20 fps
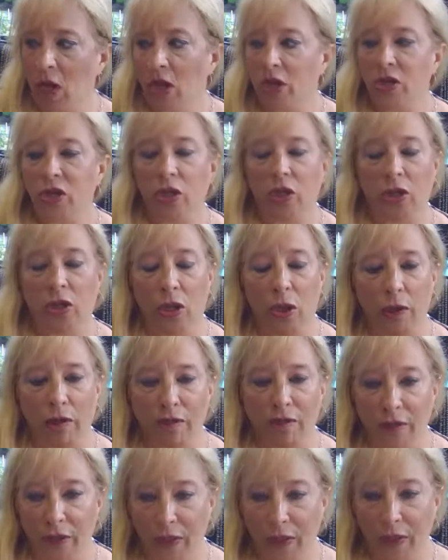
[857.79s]
to look
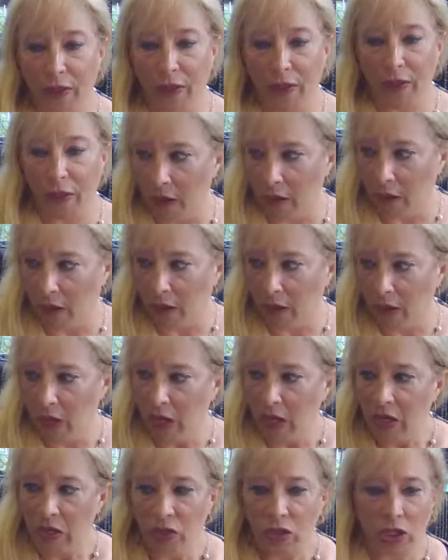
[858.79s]
for their will,
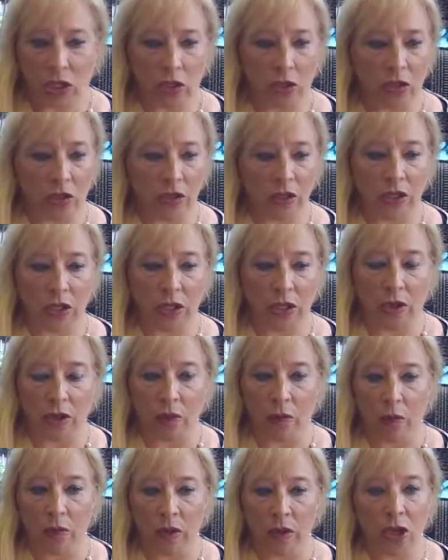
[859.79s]
to,
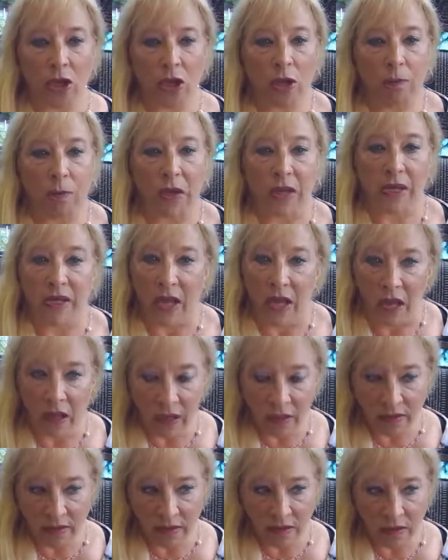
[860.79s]
it could be
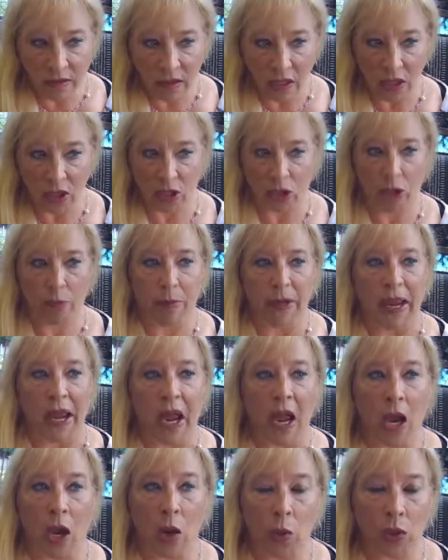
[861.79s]
days, it could be
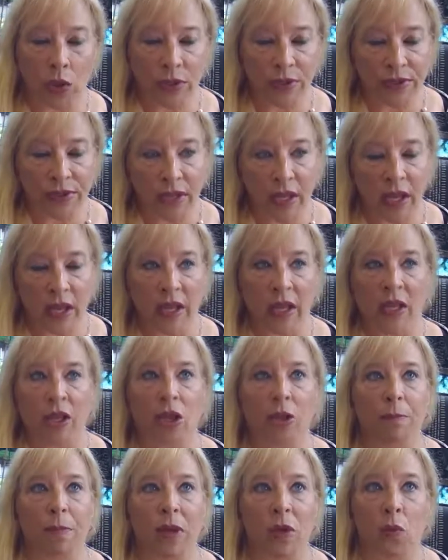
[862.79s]
hours, and it
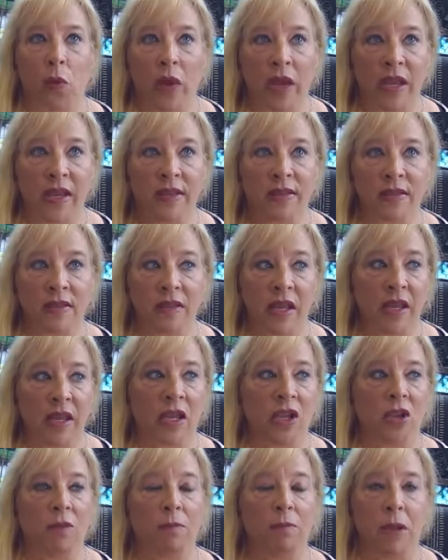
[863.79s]
could be weeks, and
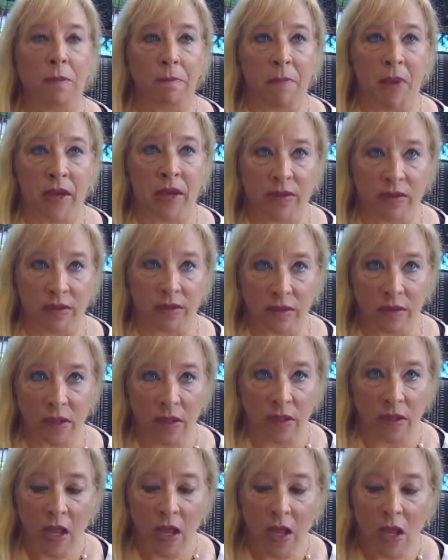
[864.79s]
it could be months.
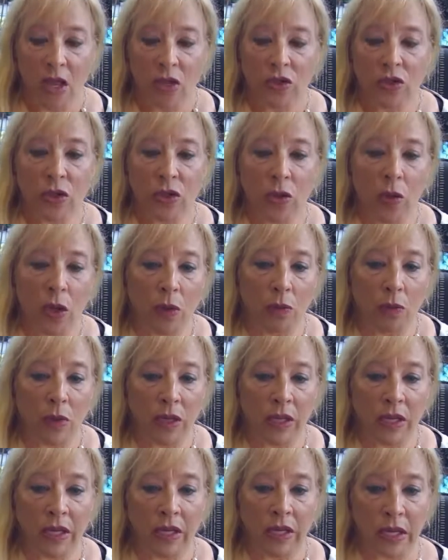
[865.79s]
So we
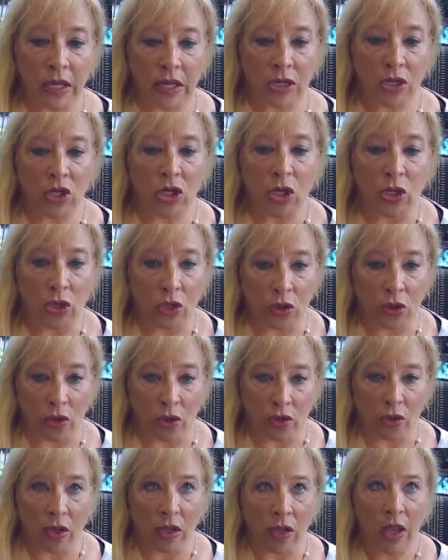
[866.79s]
really need to
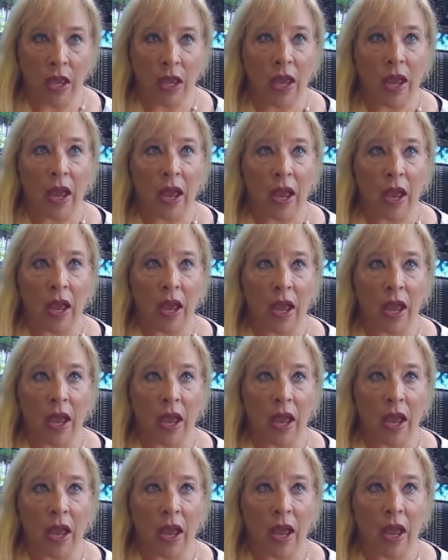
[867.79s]
look at
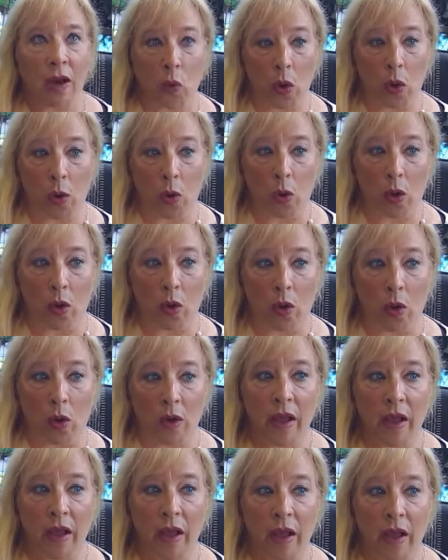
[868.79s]
that role
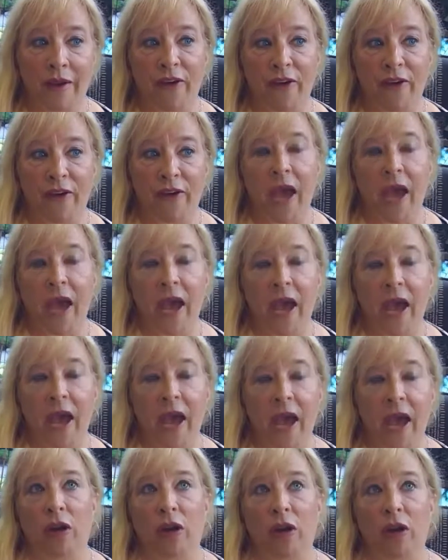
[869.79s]
of how it
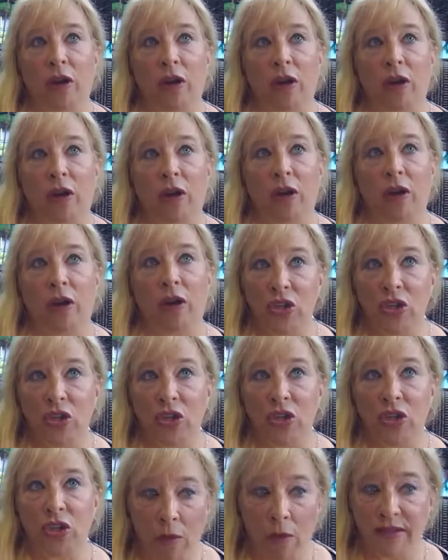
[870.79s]
could affect your
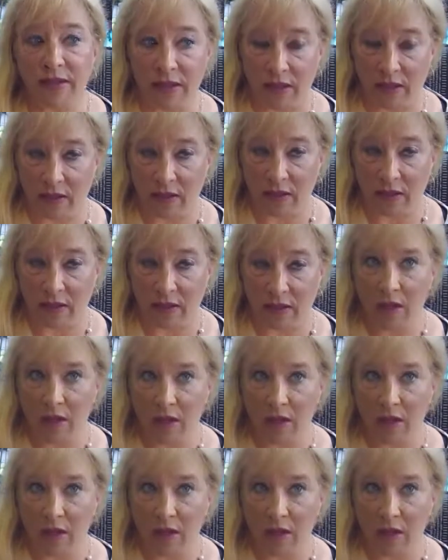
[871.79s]
business,